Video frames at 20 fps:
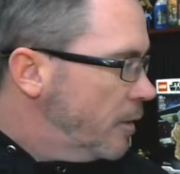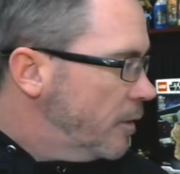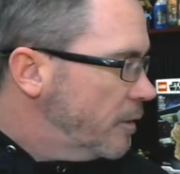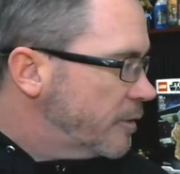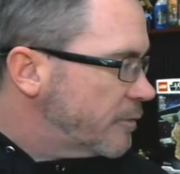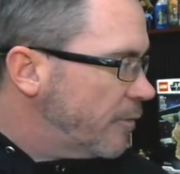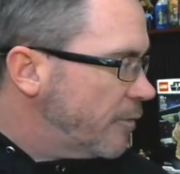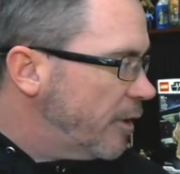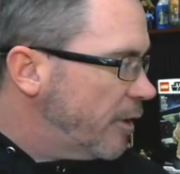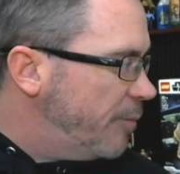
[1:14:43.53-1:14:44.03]

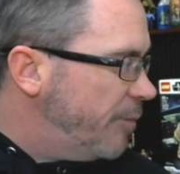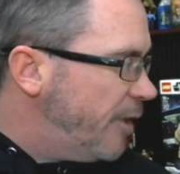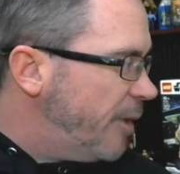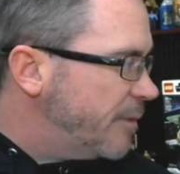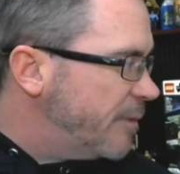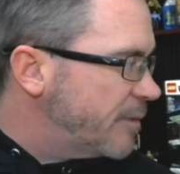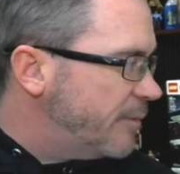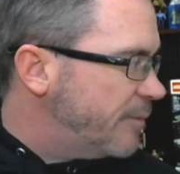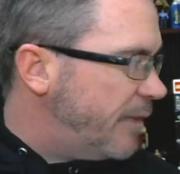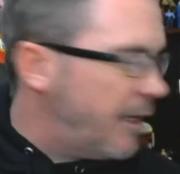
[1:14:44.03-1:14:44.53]
So we're going to build
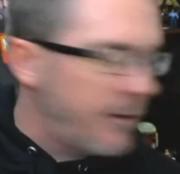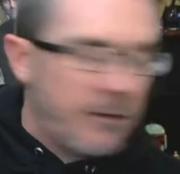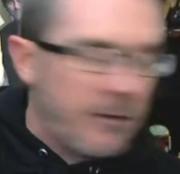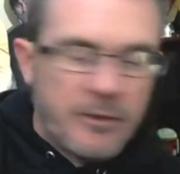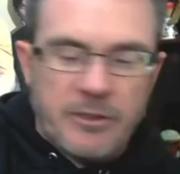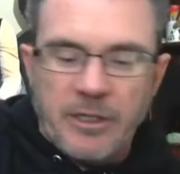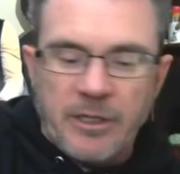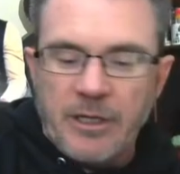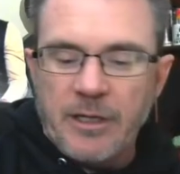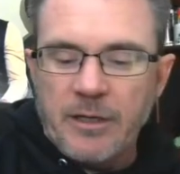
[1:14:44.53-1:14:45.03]
up some
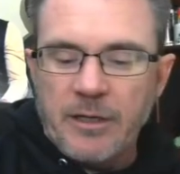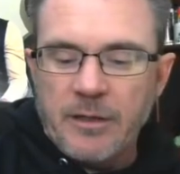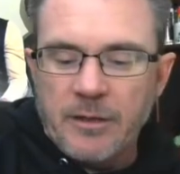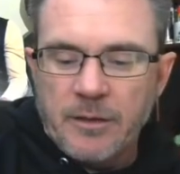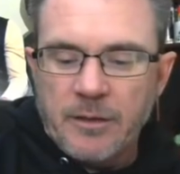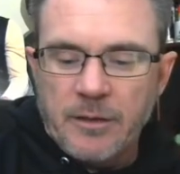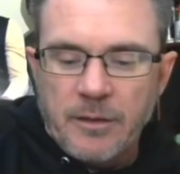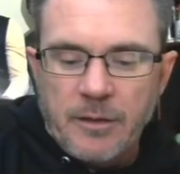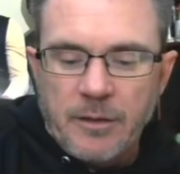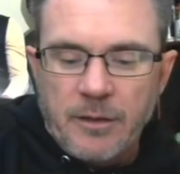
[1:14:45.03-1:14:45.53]
energy.
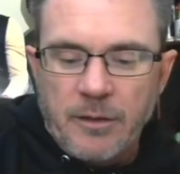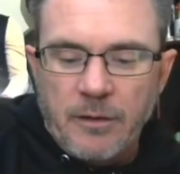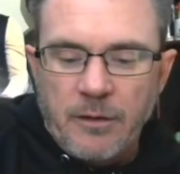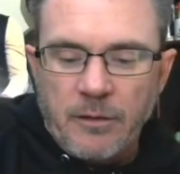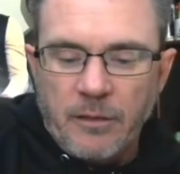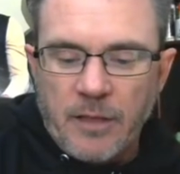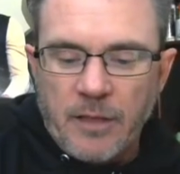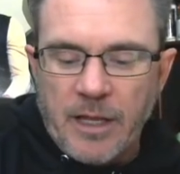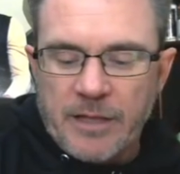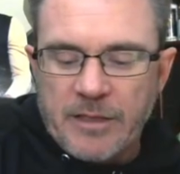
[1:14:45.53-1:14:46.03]

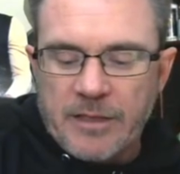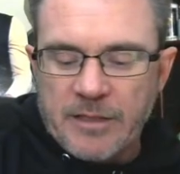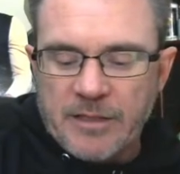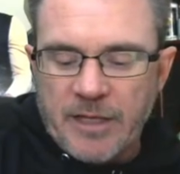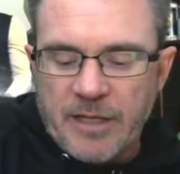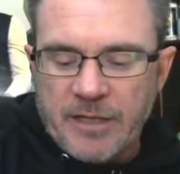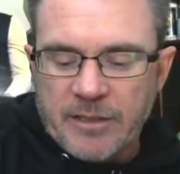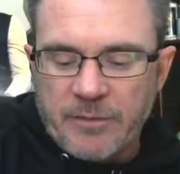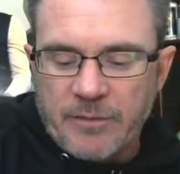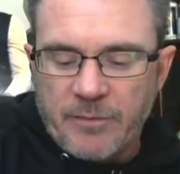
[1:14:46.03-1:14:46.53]
Let these
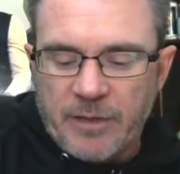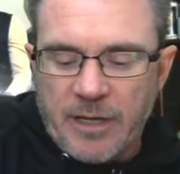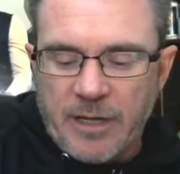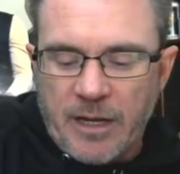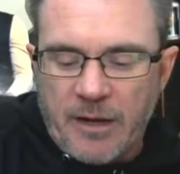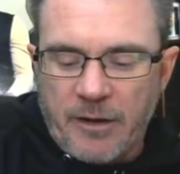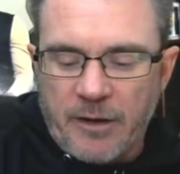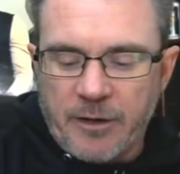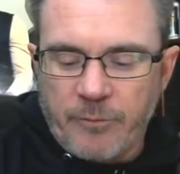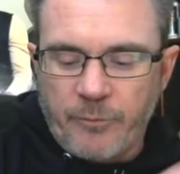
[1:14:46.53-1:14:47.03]
guys come down.